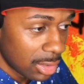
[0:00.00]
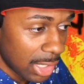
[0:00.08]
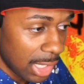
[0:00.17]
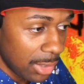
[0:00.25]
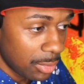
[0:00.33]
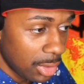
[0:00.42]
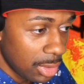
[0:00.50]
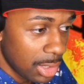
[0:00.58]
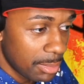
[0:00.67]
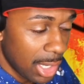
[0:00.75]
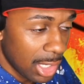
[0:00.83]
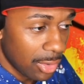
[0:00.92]
they really
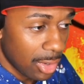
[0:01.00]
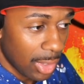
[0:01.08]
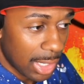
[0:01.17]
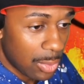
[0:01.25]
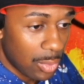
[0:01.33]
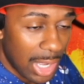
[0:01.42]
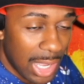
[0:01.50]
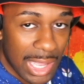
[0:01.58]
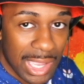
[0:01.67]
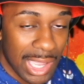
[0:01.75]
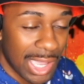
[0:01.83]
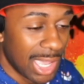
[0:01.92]
migrate. Like,
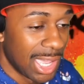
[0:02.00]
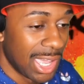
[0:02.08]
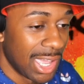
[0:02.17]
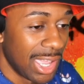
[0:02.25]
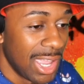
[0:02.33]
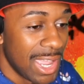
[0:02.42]
why?